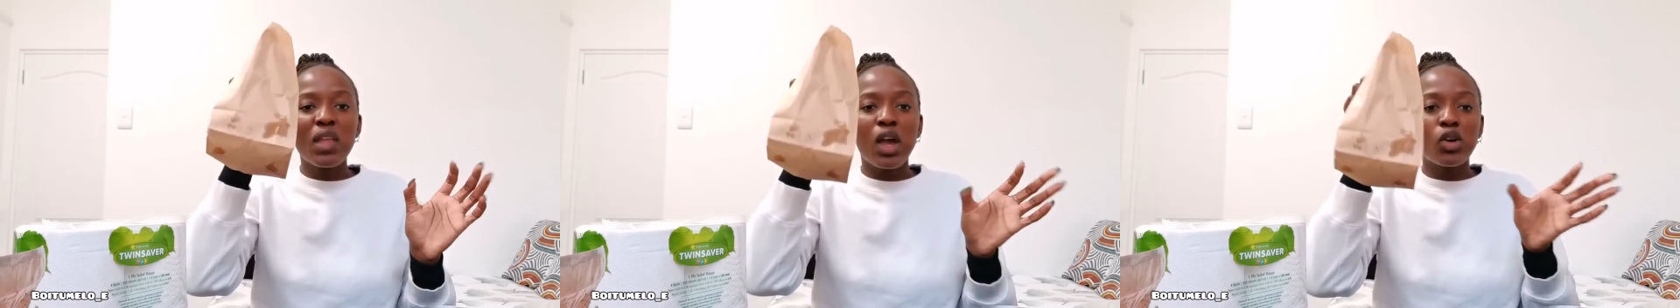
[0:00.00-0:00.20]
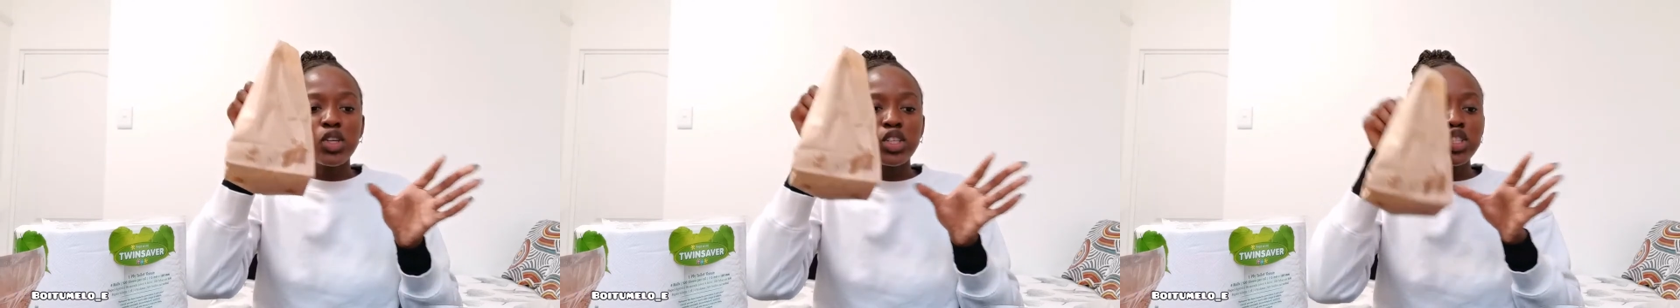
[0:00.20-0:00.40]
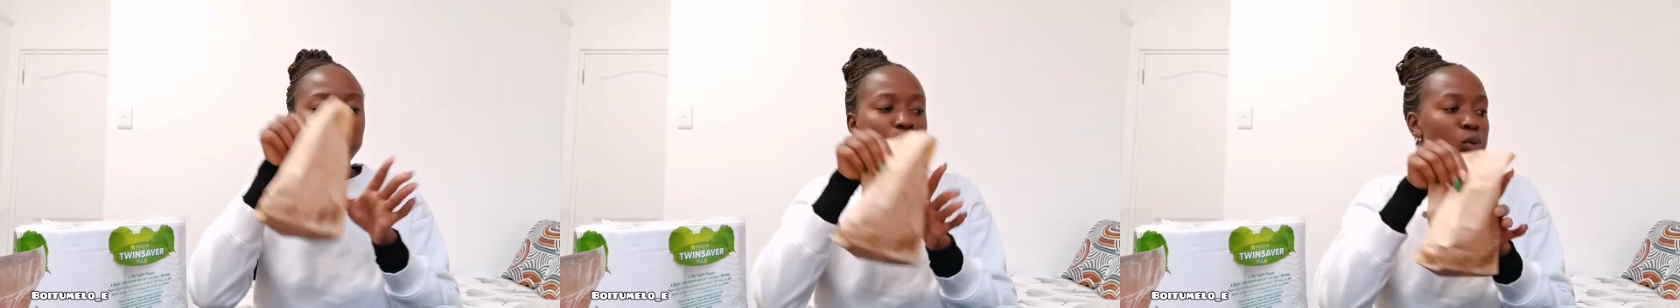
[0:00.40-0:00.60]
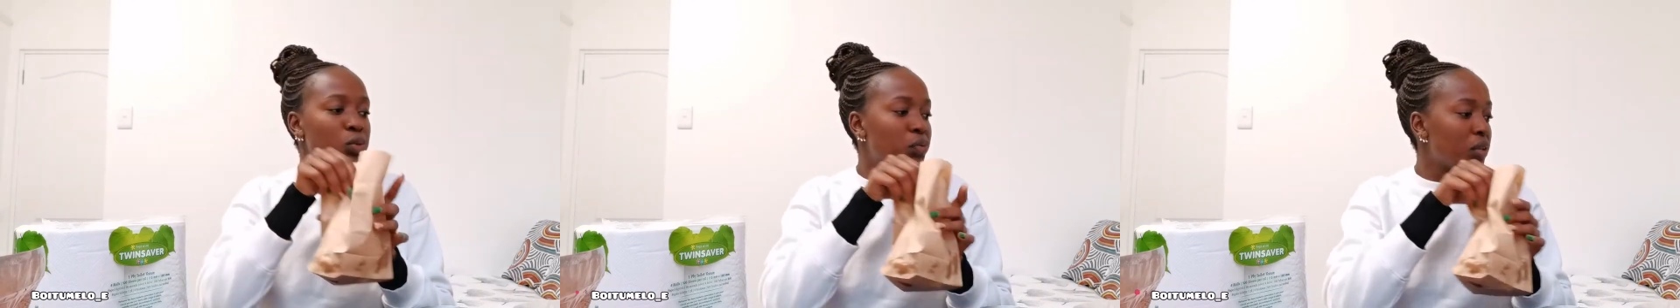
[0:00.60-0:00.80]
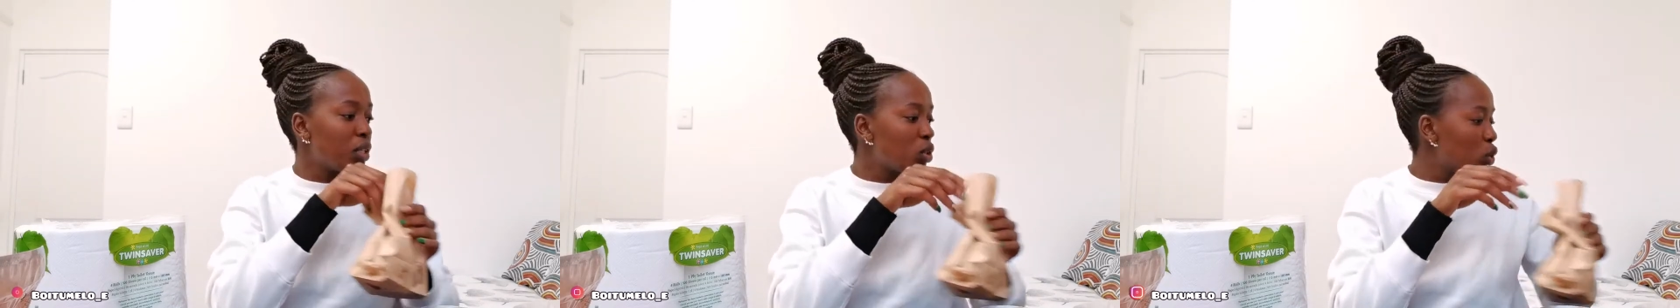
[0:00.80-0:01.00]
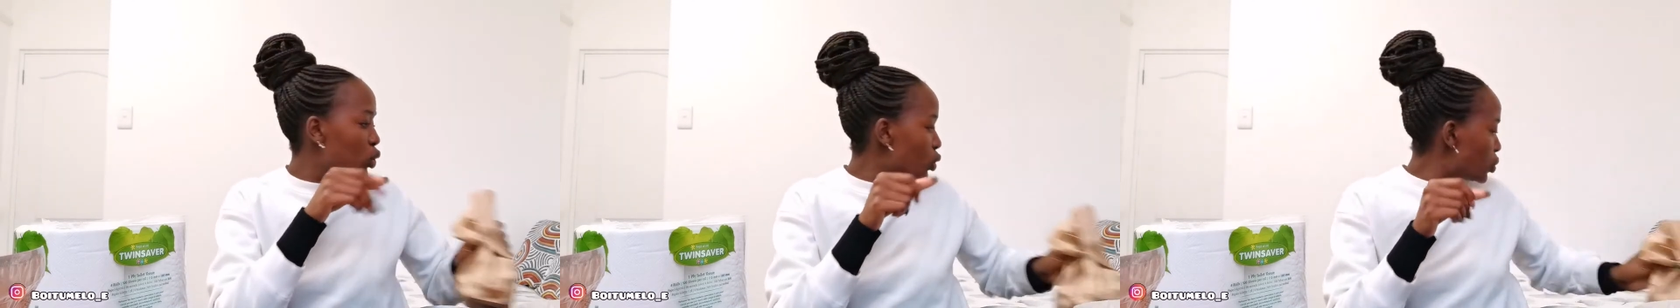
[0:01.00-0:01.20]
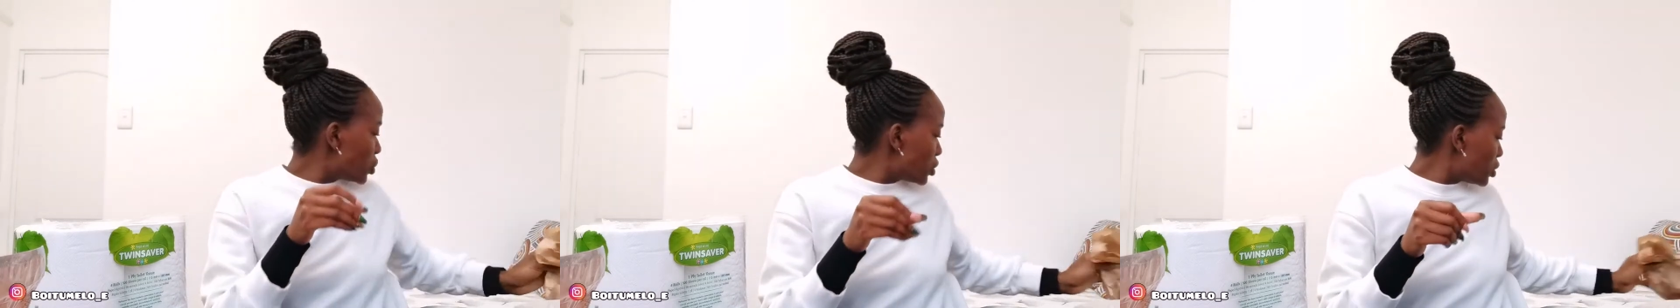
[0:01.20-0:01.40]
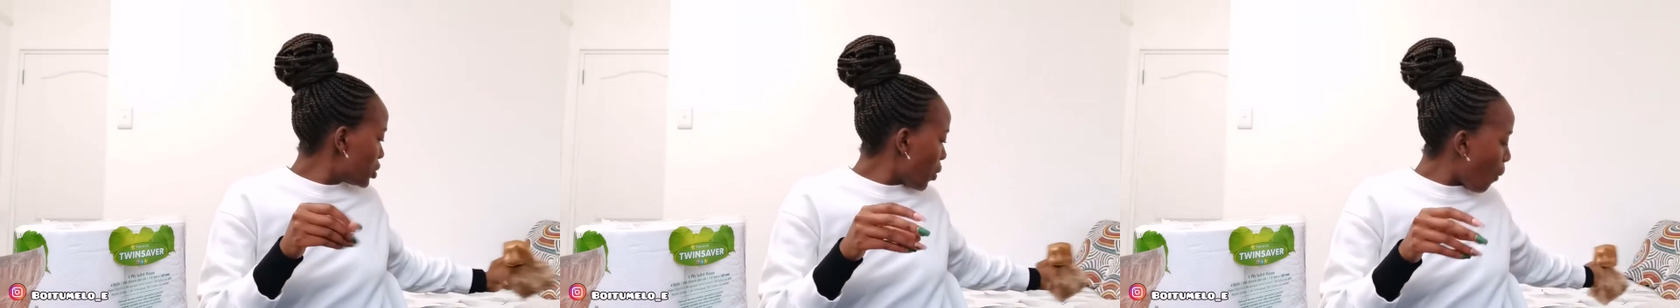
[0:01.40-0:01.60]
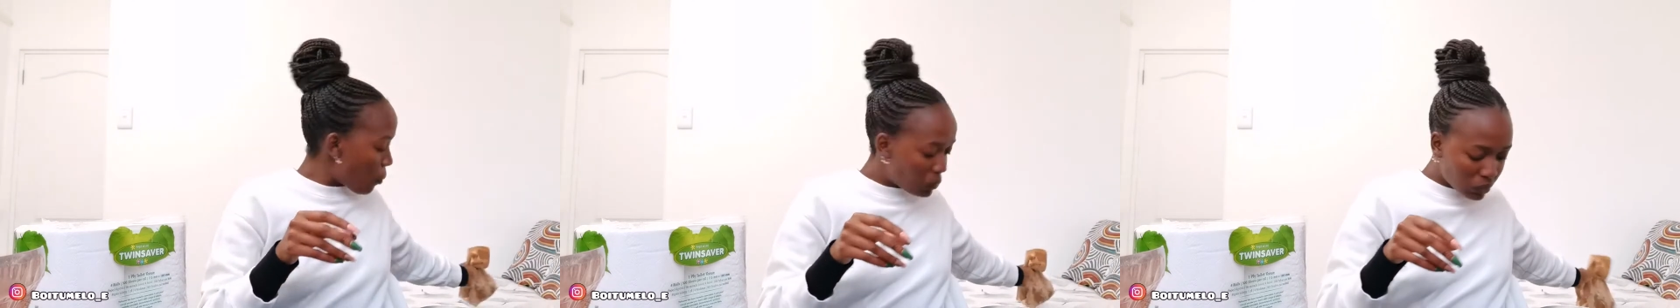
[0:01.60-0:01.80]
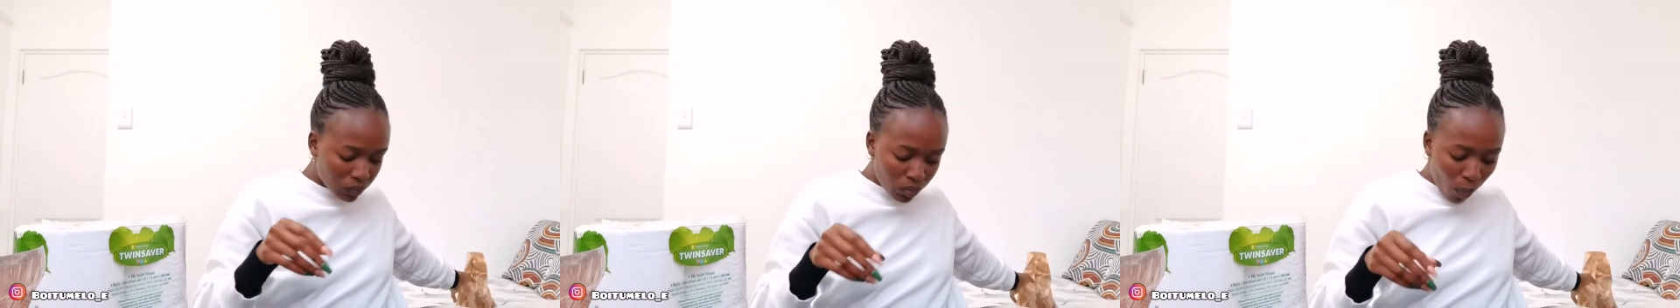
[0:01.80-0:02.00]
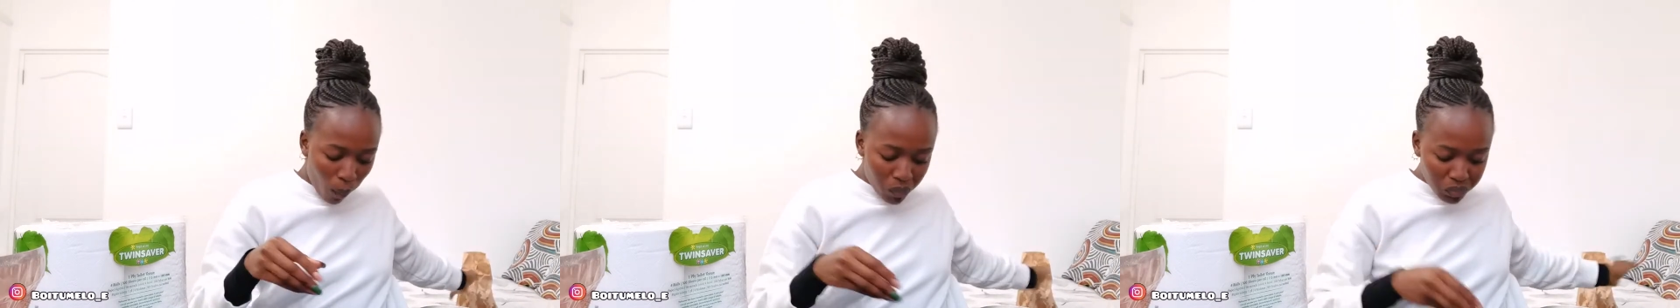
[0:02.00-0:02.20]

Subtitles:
I got 2 fed cooks.